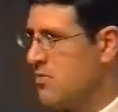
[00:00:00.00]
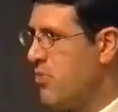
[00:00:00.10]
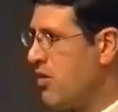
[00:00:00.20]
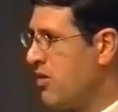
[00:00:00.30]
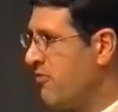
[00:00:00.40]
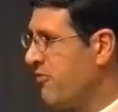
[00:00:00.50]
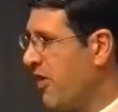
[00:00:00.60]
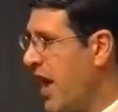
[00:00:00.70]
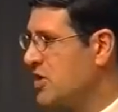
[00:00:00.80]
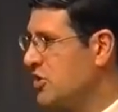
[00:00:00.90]
by the
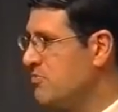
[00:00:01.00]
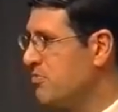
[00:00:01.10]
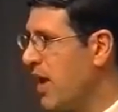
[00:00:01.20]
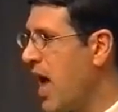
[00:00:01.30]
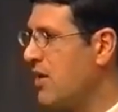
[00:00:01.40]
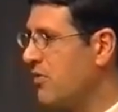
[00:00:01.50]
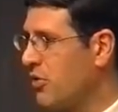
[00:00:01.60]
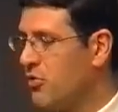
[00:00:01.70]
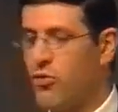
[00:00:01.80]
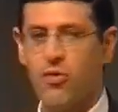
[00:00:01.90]
flesh and blood of
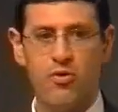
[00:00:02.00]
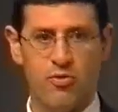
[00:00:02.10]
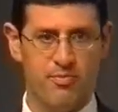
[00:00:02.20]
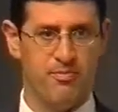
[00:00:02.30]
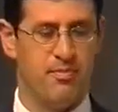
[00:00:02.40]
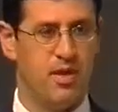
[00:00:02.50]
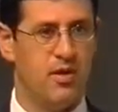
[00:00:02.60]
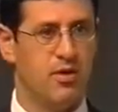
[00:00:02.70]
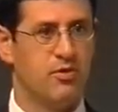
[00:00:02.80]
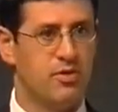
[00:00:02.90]
the groom,
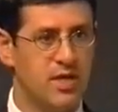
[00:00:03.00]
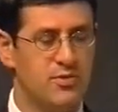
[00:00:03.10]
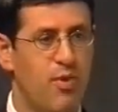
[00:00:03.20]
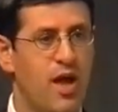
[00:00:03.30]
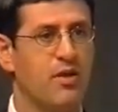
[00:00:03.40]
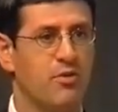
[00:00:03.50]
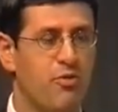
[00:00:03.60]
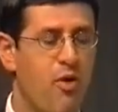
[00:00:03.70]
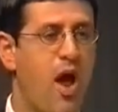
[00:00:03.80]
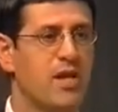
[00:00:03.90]
this one,
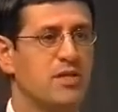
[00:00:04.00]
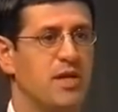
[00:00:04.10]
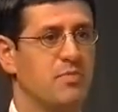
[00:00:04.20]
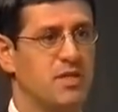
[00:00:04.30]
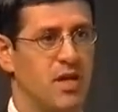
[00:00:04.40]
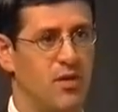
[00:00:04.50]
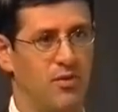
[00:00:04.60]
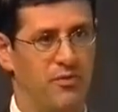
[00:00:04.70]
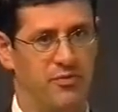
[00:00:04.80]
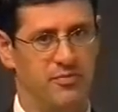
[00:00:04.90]
Christ
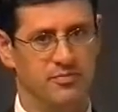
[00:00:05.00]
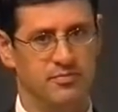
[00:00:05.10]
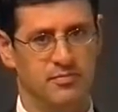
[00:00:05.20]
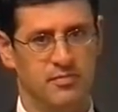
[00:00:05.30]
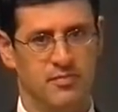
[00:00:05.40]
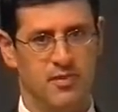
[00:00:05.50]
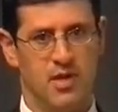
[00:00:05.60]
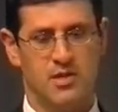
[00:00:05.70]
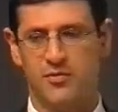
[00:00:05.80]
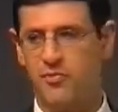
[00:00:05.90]
Himself.
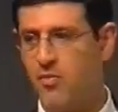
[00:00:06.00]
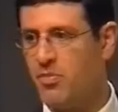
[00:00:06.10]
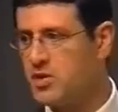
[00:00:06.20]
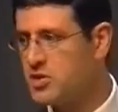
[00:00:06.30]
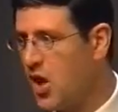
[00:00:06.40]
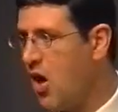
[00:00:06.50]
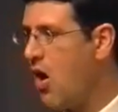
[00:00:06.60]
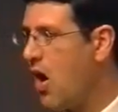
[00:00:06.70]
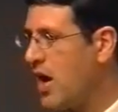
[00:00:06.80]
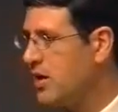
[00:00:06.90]
So, from the
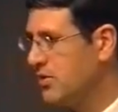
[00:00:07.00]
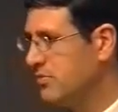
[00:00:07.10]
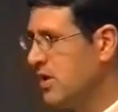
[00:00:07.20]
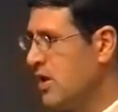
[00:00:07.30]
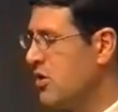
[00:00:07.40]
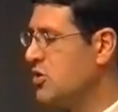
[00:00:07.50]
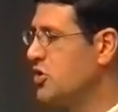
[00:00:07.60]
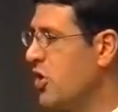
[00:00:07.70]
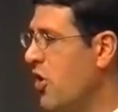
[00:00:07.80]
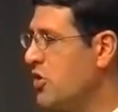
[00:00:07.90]
side, the
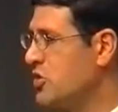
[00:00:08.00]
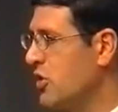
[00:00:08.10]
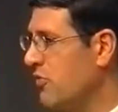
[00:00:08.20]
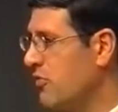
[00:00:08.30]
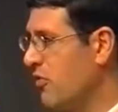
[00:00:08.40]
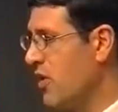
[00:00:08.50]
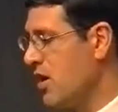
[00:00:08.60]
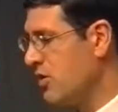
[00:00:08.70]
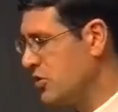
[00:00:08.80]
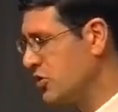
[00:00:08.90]
church of
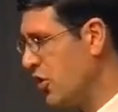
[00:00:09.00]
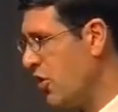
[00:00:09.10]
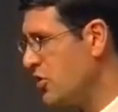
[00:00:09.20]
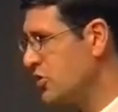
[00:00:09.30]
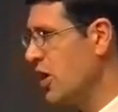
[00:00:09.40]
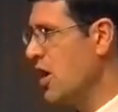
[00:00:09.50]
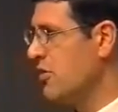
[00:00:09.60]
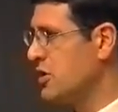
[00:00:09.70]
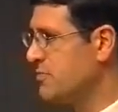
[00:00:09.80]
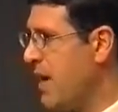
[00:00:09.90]
the church,
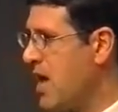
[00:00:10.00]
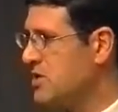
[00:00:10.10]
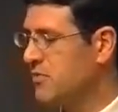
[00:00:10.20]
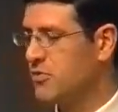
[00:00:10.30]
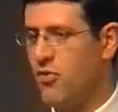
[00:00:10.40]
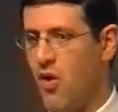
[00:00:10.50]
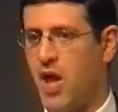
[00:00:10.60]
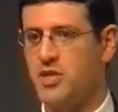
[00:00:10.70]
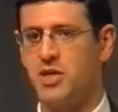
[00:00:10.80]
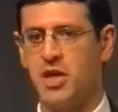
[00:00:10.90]
the spouse of
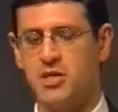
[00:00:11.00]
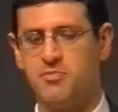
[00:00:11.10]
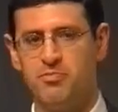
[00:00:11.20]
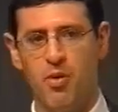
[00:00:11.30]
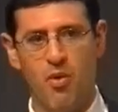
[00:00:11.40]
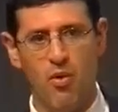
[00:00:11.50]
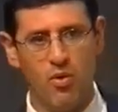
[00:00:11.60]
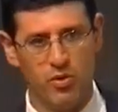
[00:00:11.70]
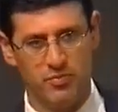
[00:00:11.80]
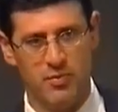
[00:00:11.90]
Christ, is
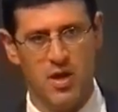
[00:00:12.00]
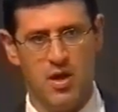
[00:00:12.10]
born,